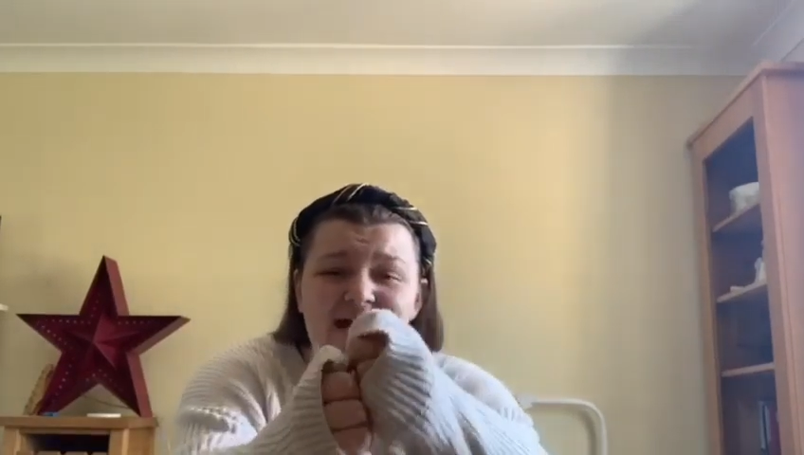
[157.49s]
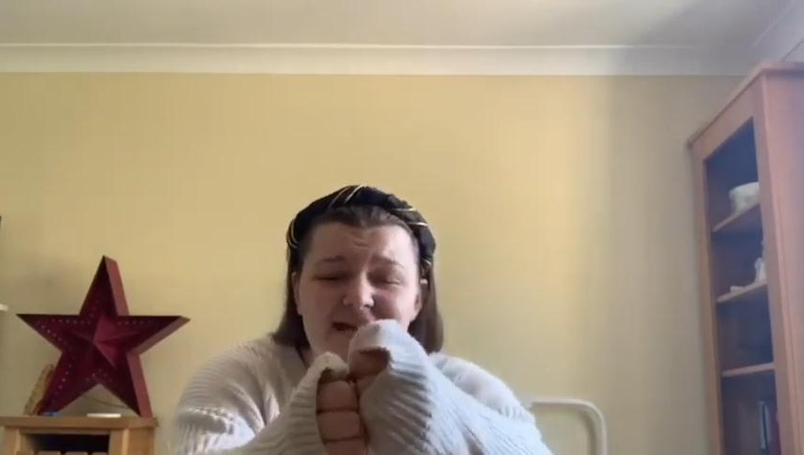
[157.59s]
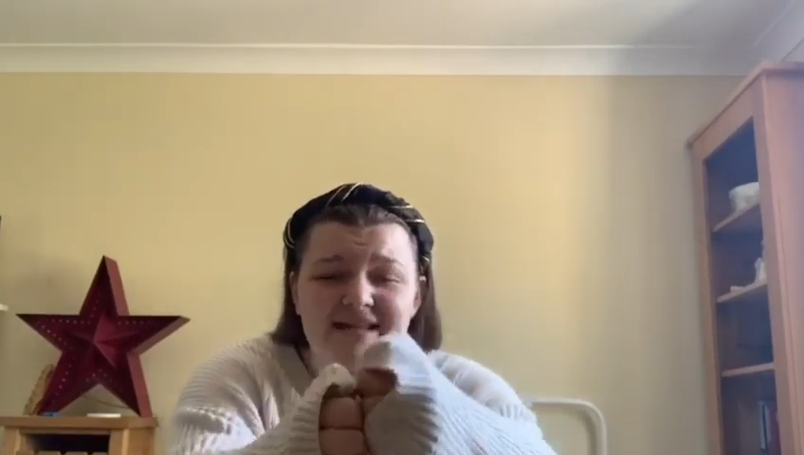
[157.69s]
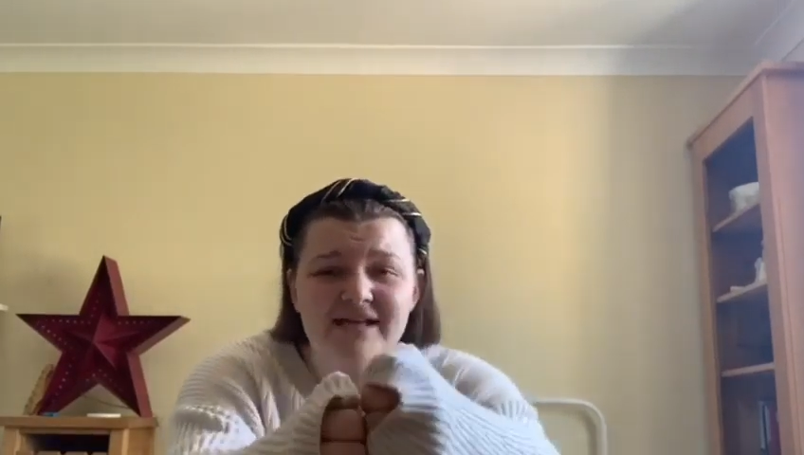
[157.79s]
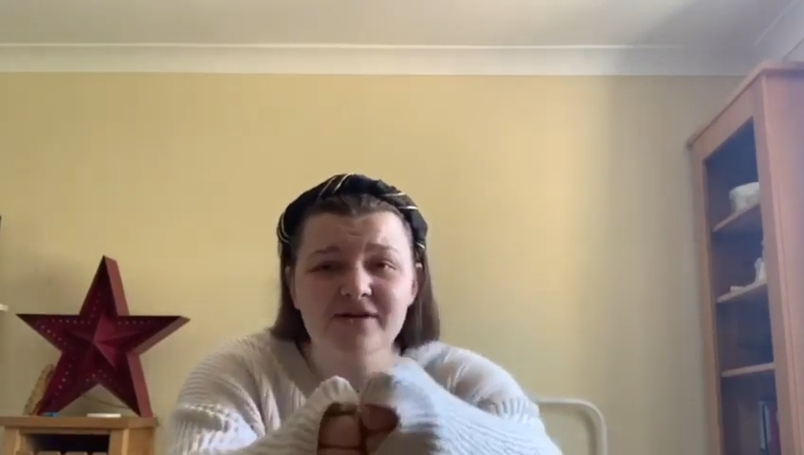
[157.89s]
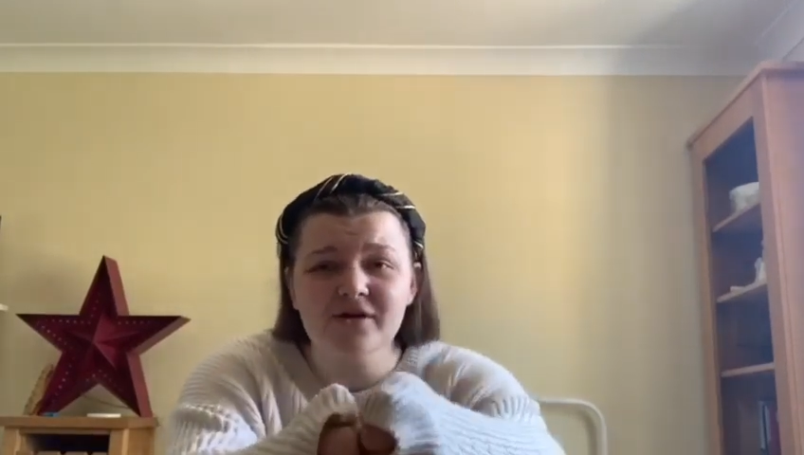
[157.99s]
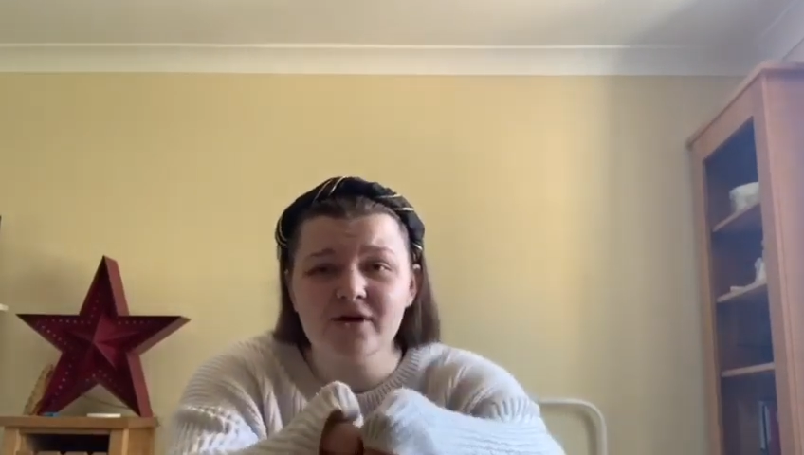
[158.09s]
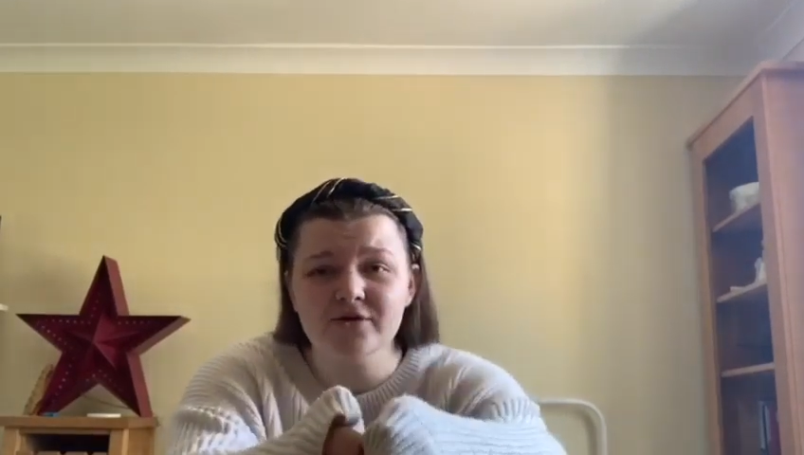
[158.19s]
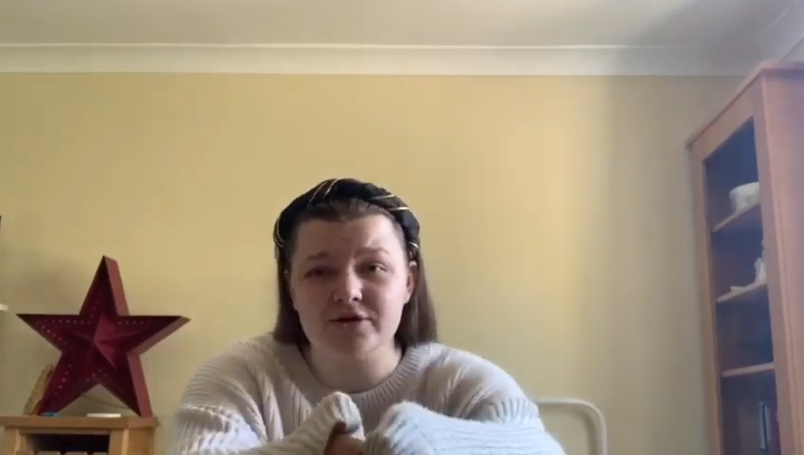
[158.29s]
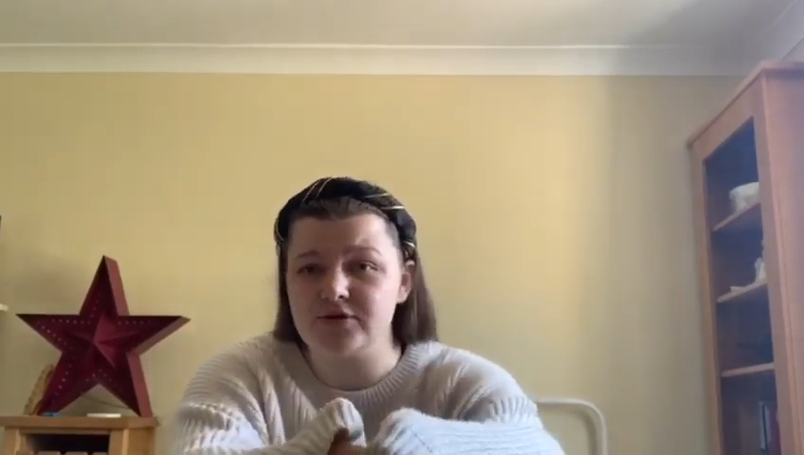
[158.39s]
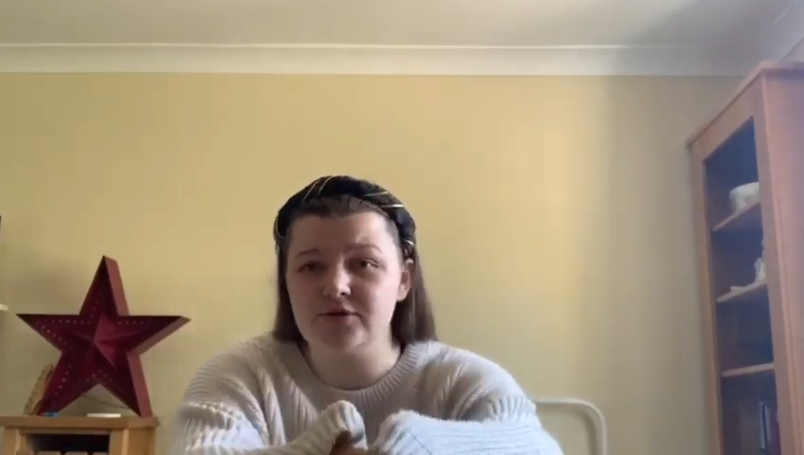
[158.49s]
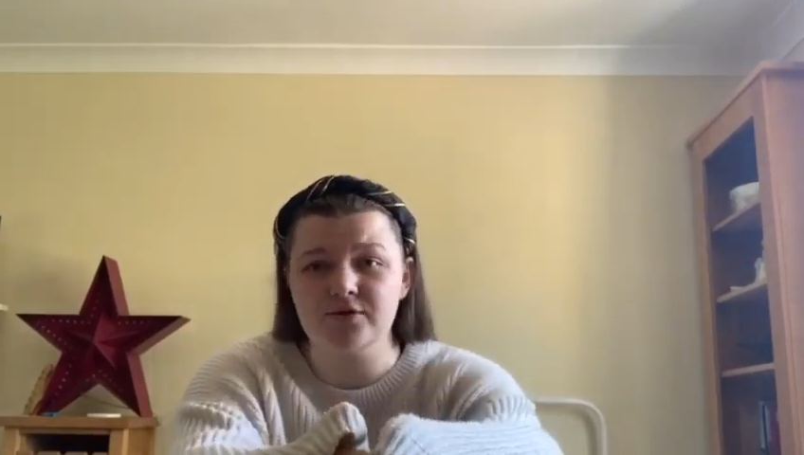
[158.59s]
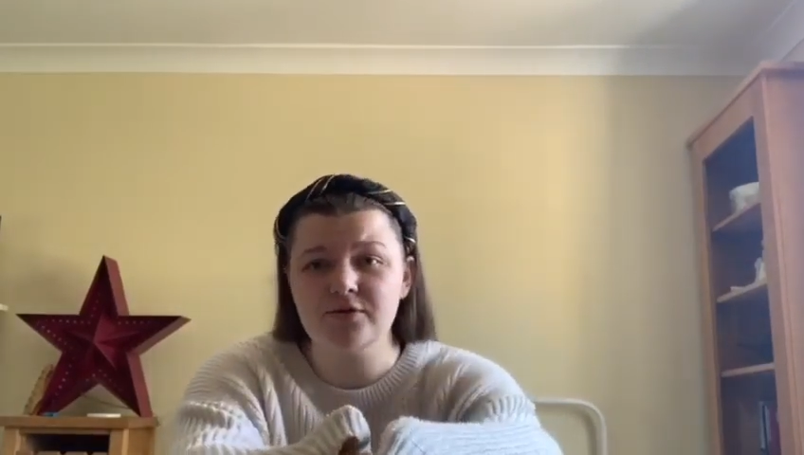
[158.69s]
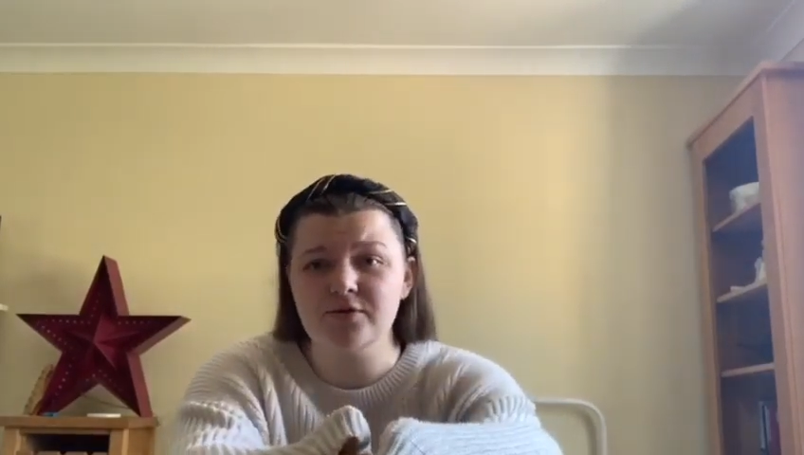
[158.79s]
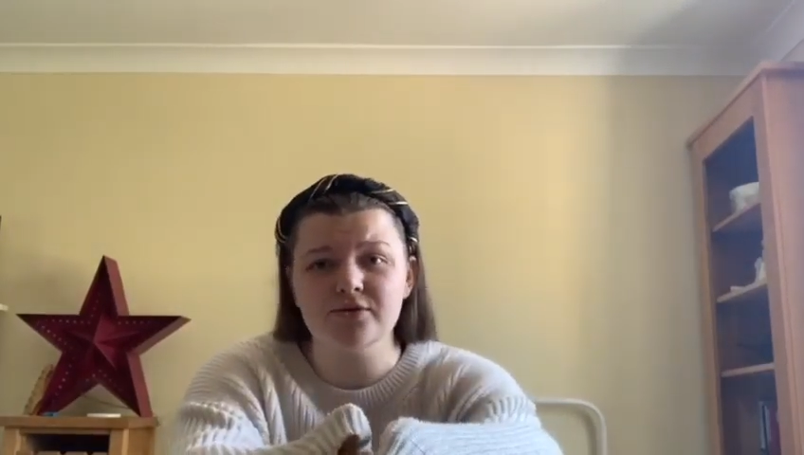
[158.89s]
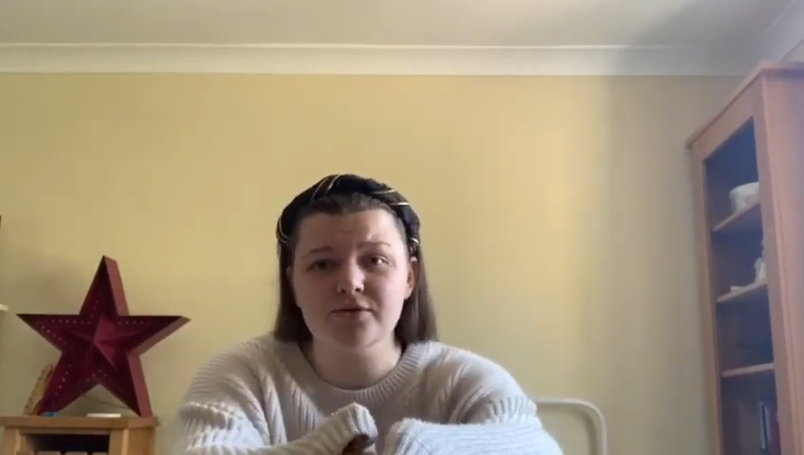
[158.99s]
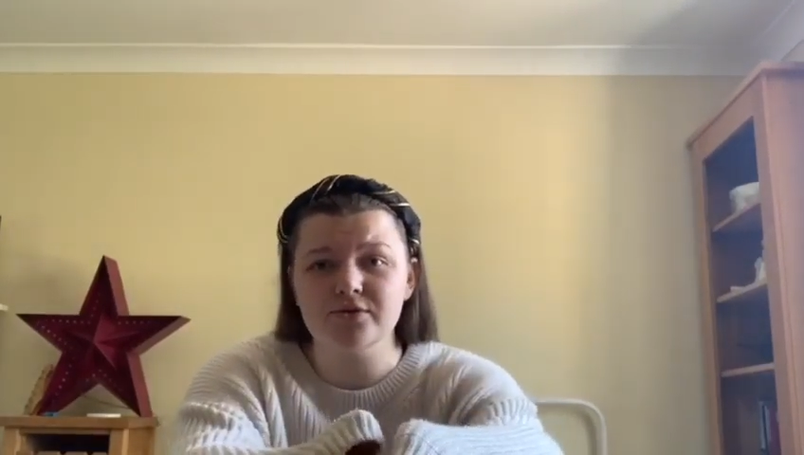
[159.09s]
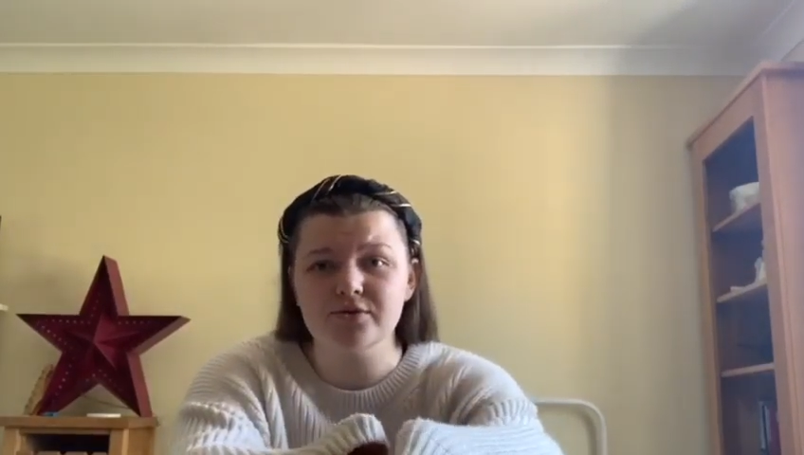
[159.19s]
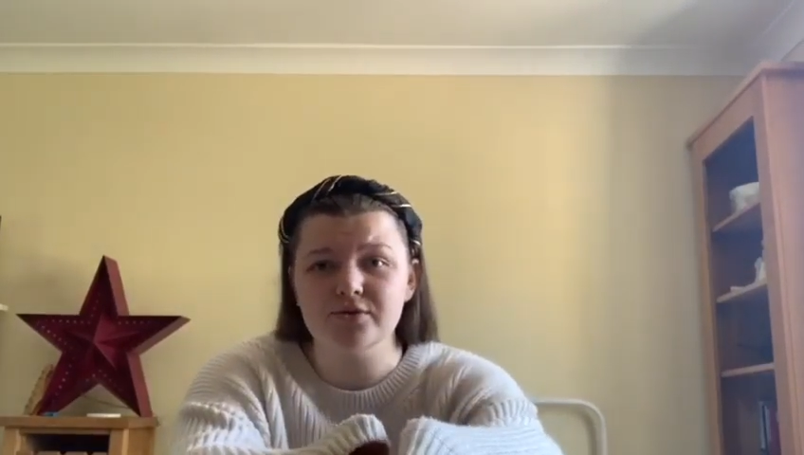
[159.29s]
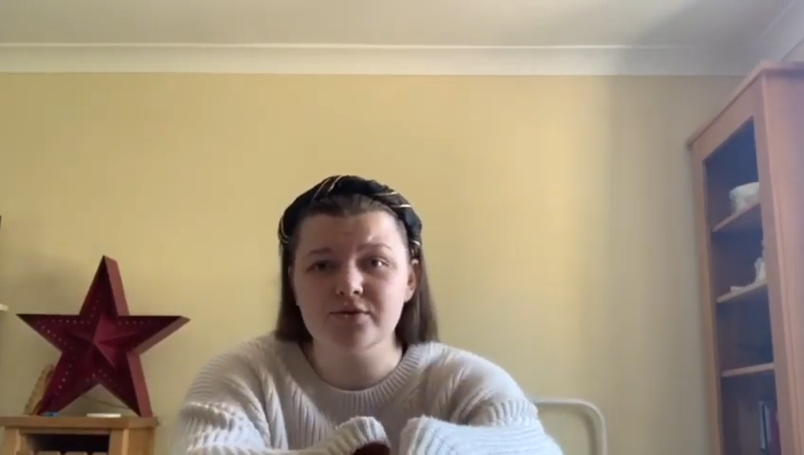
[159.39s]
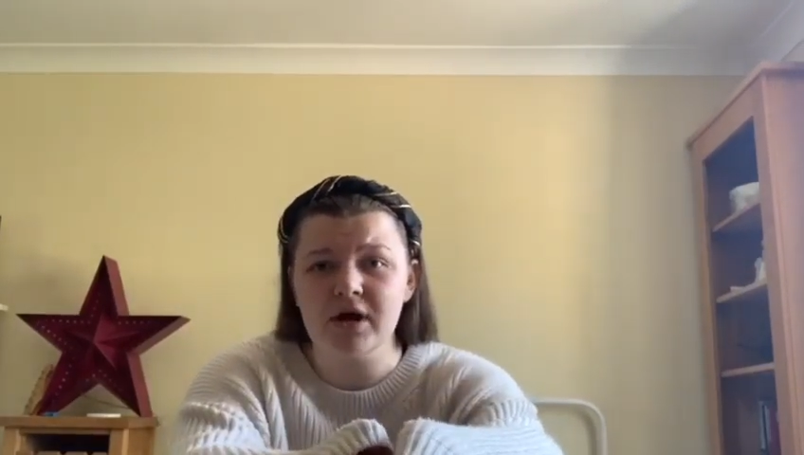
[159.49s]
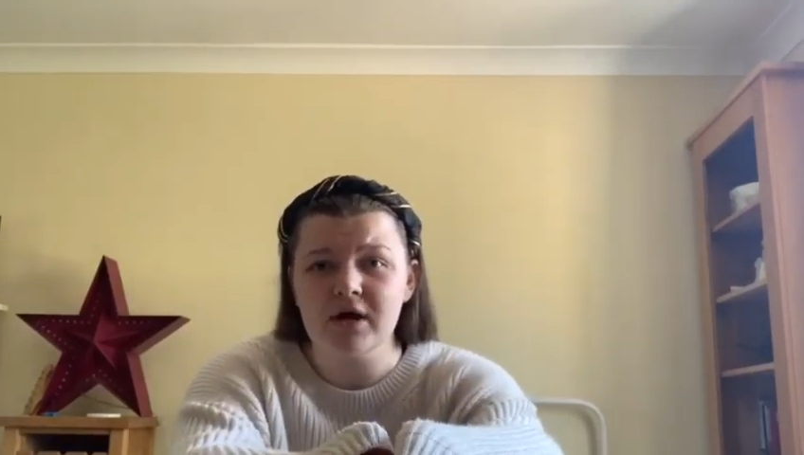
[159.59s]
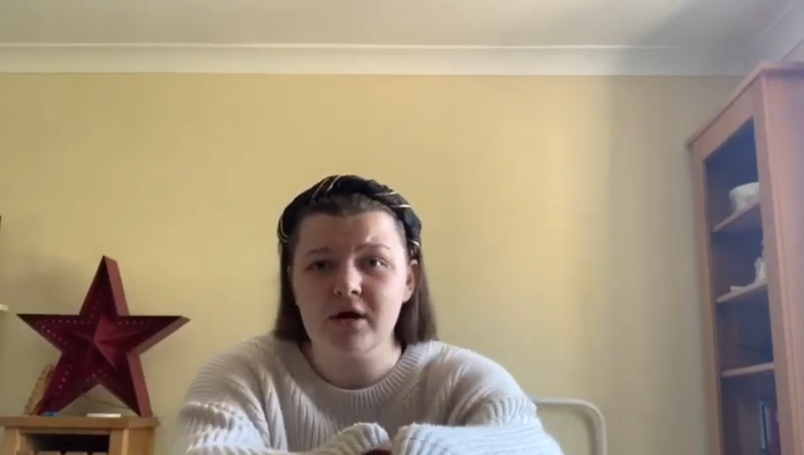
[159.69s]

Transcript: ending or two